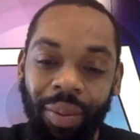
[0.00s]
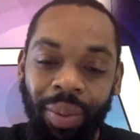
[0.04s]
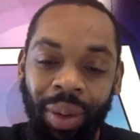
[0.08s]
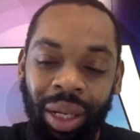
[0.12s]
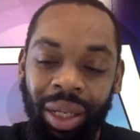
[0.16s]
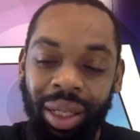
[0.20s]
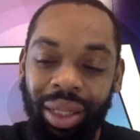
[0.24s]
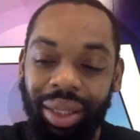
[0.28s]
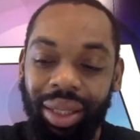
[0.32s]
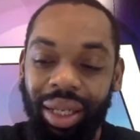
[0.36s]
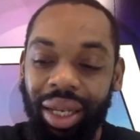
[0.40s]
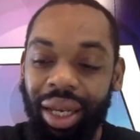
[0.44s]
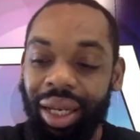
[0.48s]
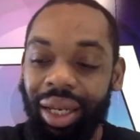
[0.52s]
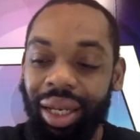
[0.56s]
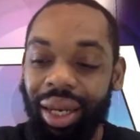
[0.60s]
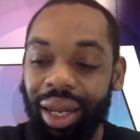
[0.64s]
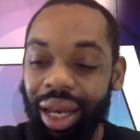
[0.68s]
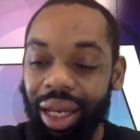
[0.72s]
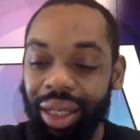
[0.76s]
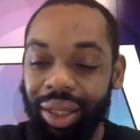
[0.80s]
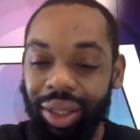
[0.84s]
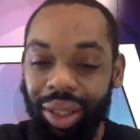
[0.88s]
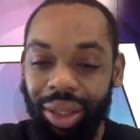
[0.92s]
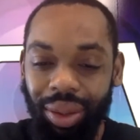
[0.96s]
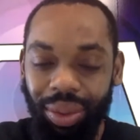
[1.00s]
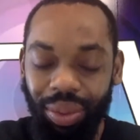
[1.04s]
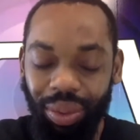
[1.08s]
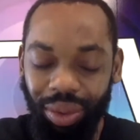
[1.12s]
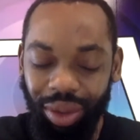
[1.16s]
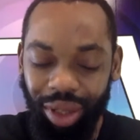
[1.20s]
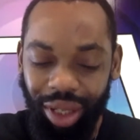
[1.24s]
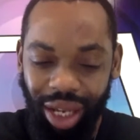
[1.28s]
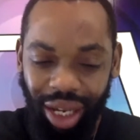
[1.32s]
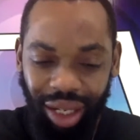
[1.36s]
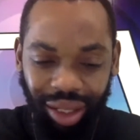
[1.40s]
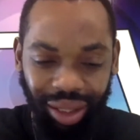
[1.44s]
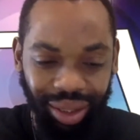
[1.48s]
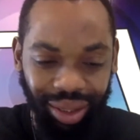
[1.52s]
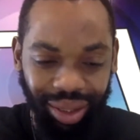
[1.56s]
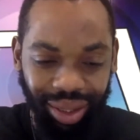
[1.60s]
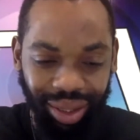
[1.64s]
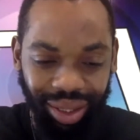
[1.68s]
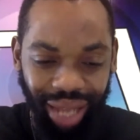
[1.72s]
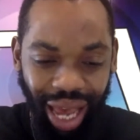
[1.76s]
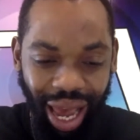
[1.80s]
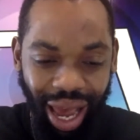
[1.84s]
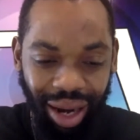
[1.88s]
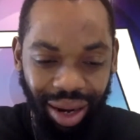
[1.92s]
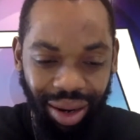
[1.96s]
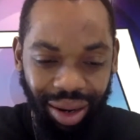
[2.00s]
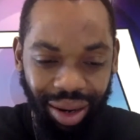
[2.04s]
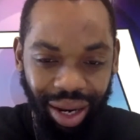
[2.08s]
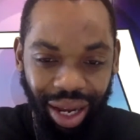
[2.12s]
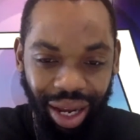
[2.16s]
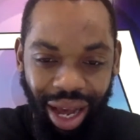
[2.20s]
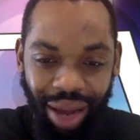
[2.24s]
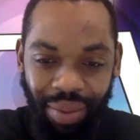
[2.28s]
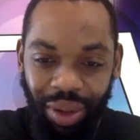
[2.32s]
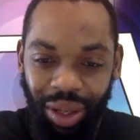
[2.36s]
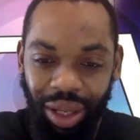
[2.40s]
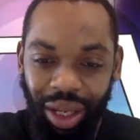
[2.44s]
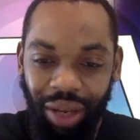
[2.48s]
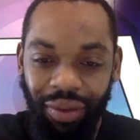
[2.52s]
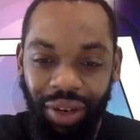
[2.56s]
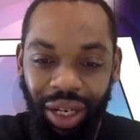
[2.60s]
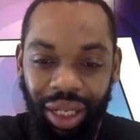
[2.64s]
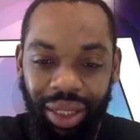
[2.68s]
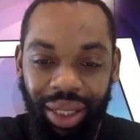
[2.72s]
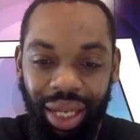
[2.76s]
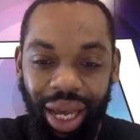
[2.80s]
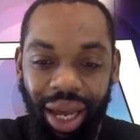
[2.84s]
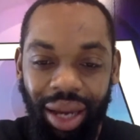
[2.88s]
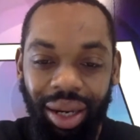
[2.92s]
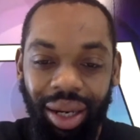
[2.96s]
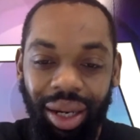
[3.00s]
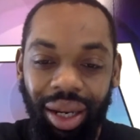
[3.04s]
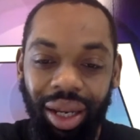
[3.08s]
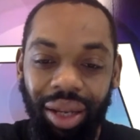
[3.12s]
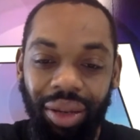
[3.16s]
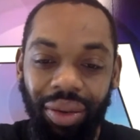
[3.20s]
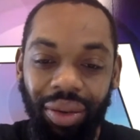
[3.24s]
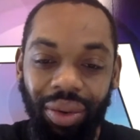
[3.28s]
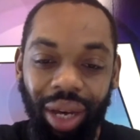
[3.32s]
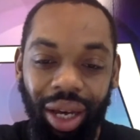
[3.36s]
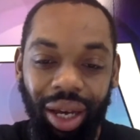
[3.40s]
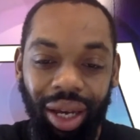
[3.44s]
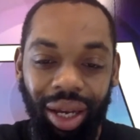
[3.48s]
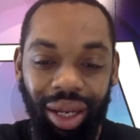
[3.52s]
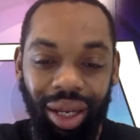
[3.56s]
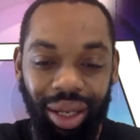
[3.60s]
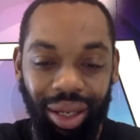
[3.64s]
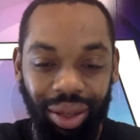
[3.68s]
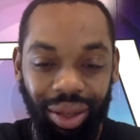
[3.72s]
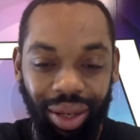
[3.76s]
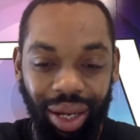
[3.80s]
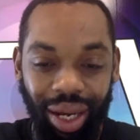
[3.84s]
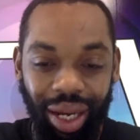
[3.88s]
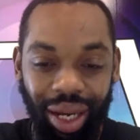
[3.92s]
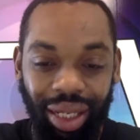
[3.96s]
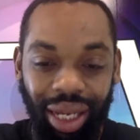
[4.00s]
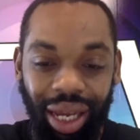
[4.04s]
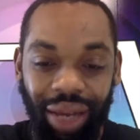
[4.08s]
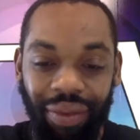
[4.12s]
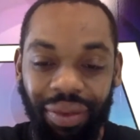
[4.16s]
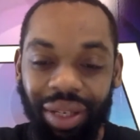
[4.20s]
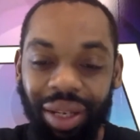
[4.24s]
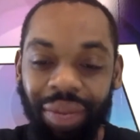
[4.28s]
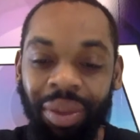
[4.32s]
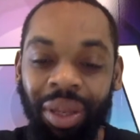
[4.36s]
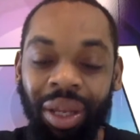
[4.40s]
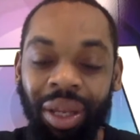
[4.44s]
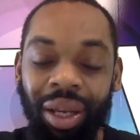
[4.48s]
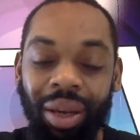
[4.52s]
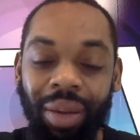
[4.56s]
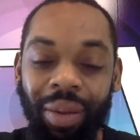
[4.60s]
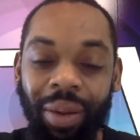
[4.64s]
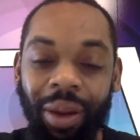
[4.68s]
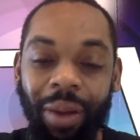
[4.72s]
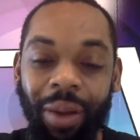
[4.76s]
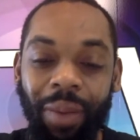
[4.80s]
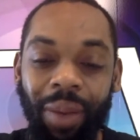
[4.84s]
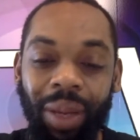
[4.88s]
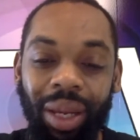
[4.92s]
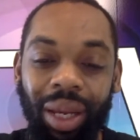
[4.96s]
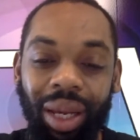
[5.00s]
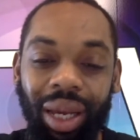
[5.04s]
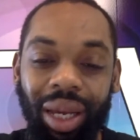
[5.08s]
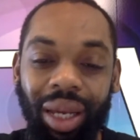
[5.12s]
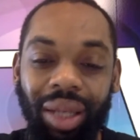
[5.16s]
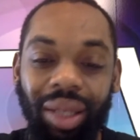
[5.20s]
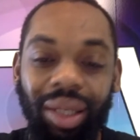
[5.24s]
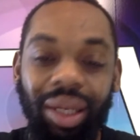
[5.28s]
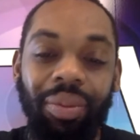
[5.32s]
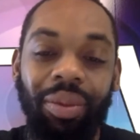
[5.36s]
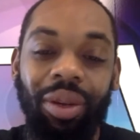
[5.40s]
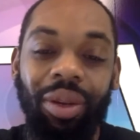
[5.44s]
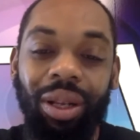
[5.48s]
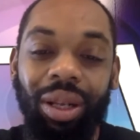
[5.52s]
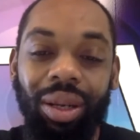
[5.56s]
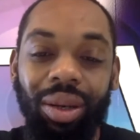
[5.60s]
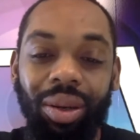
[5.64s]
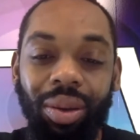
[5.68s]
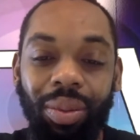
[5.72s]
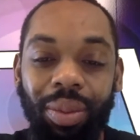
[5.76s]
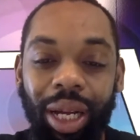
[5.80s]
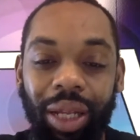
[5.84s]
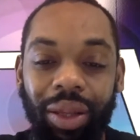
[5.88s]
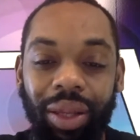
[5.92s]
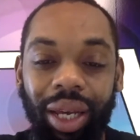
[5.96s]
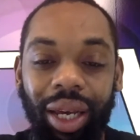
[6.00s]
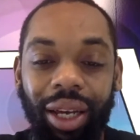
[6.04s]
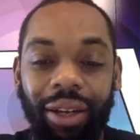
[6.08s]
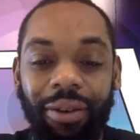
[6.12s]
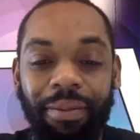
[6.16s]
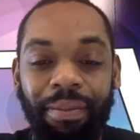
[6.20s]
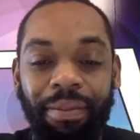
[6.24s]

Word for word: I understand next next Saturday, I believe next Saturday you got you guys have something coming up in Lynn Can you tell me a little about that?